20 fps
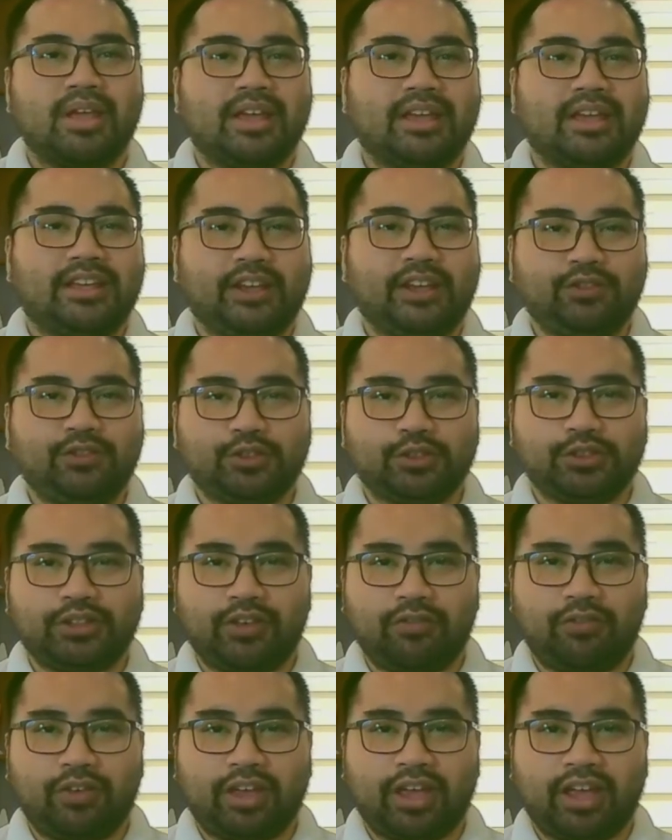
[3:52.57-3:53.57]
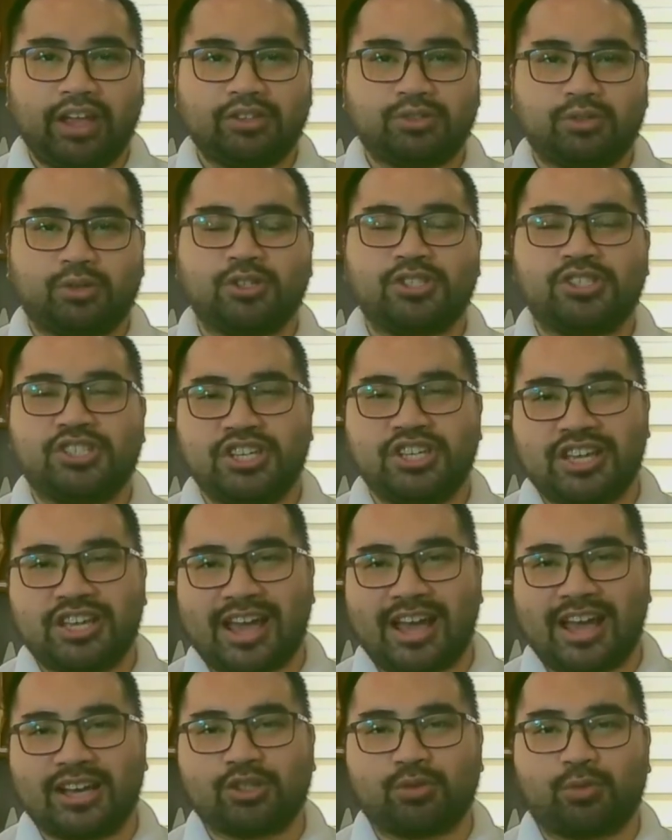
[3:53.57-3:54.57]
Gift certificates or
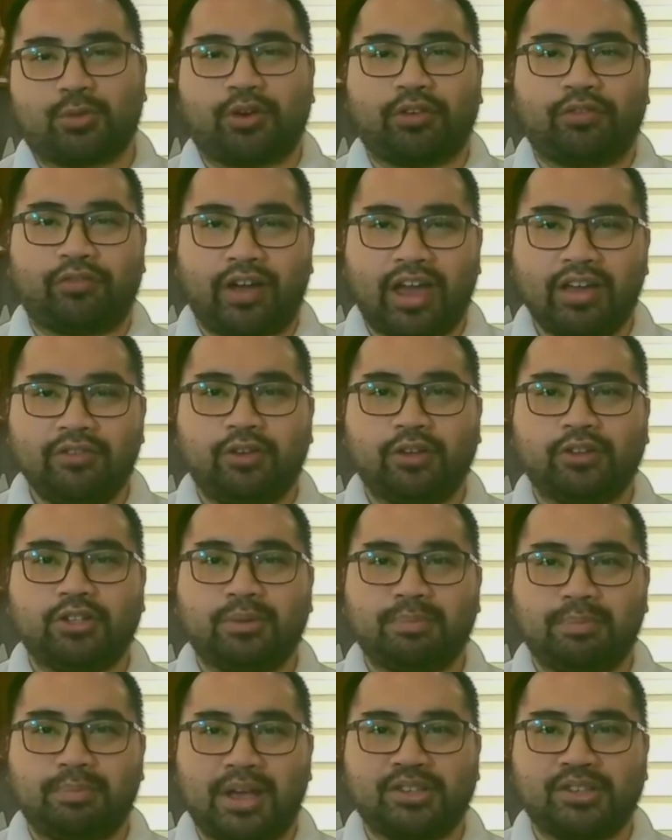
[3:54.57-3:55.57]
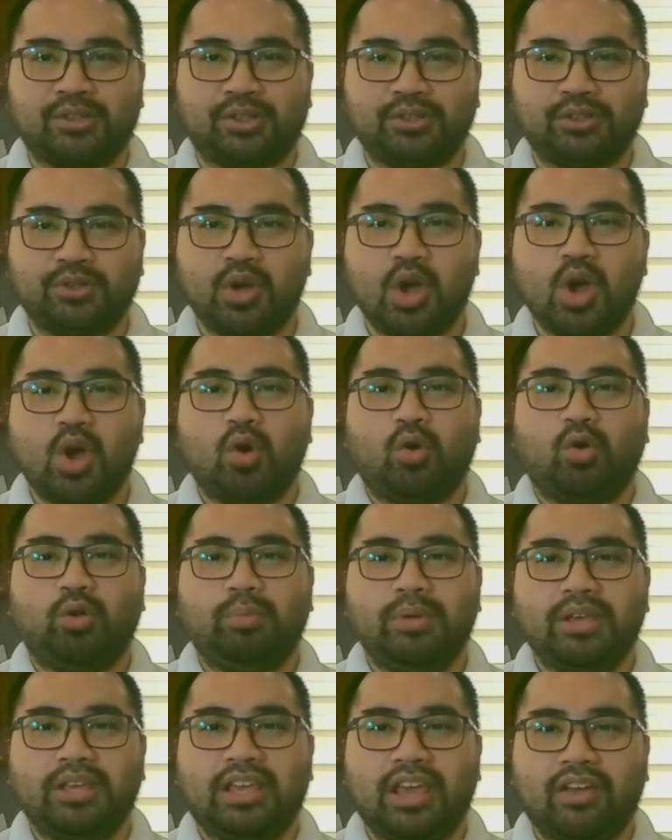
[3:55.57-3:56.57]
GCash worth 500 pesos will
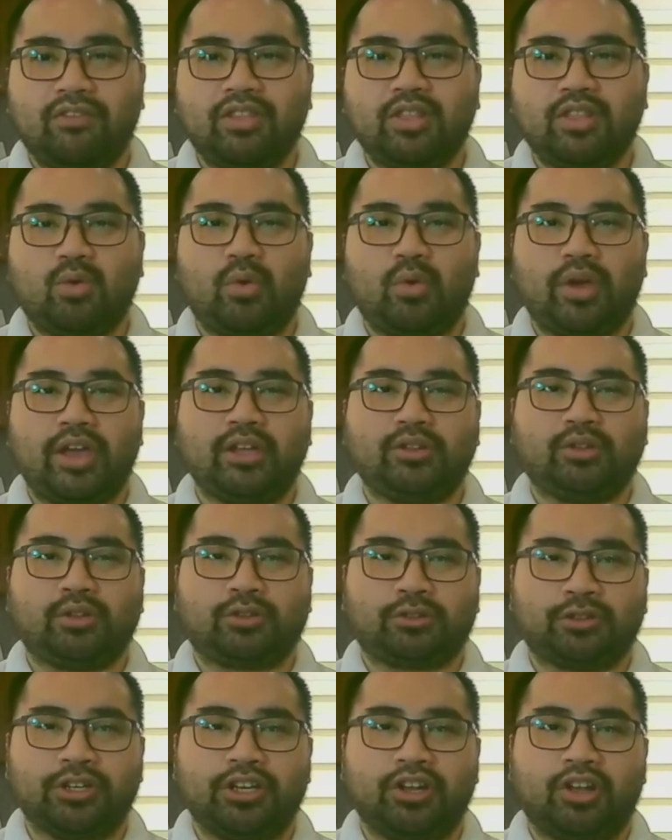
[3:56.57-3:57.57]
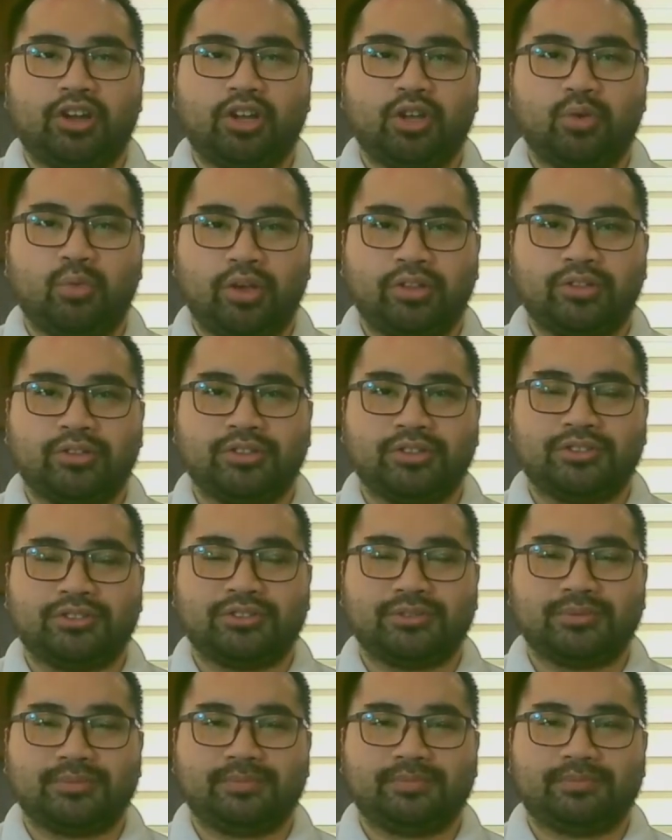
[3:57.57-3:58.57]
be given away to three lucky
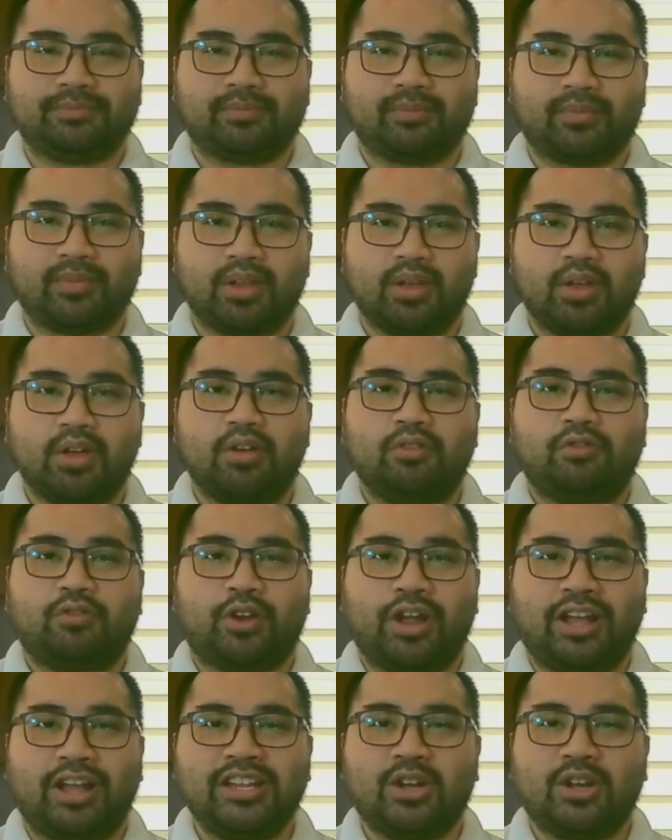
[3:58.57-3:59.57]
winners. For any